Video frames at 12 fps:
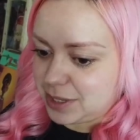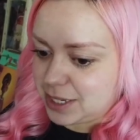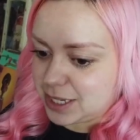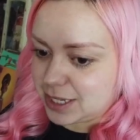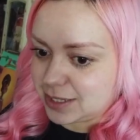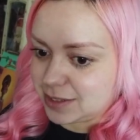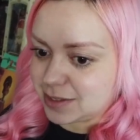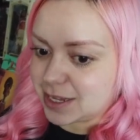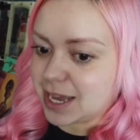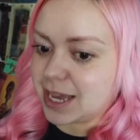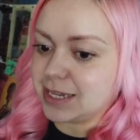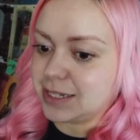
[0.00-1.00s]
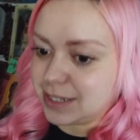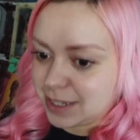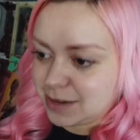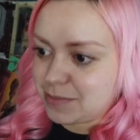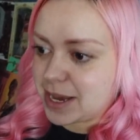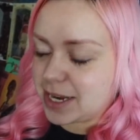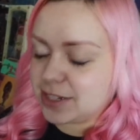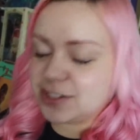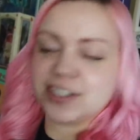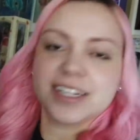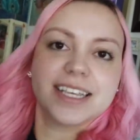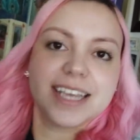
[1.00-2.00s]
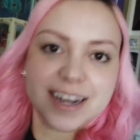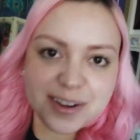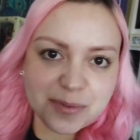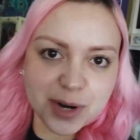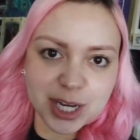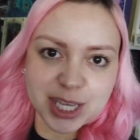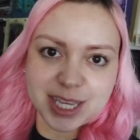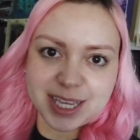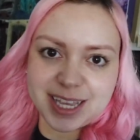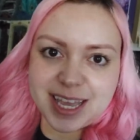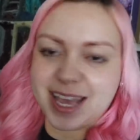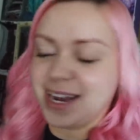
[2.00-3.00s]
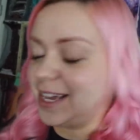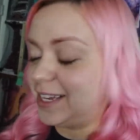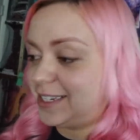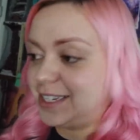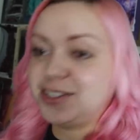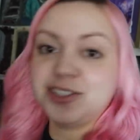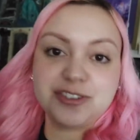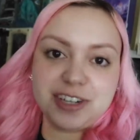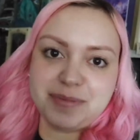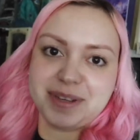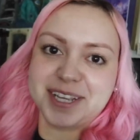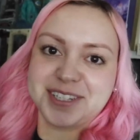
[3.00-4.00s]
because I did manage to get it working and I did stream